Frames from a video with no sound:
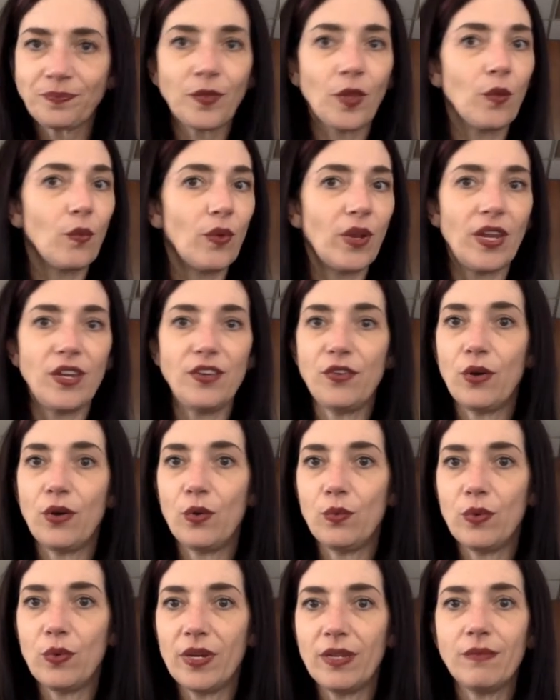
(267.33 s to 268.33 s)
what I don't
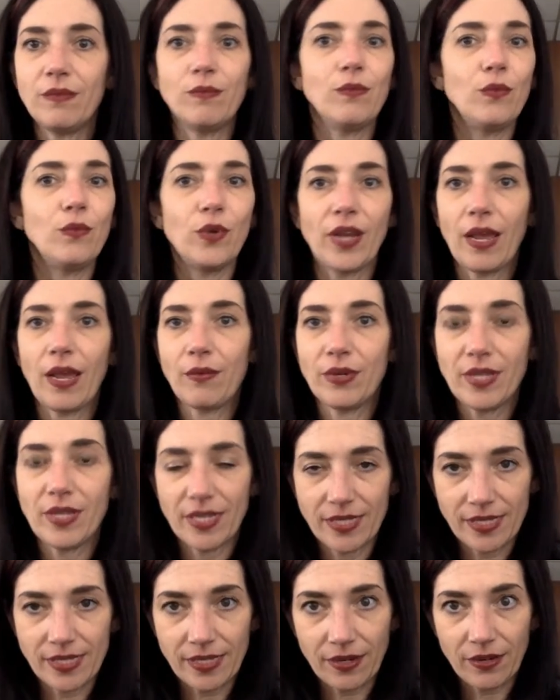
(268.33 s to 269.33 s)
want, what I would
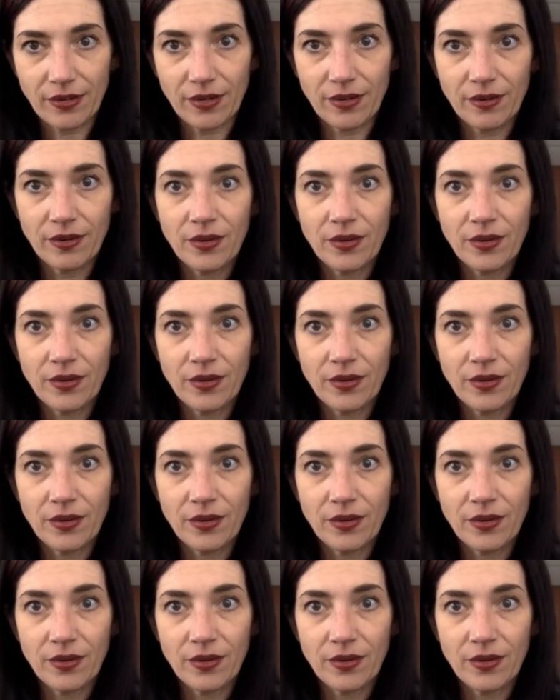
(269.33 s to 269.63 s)
consider.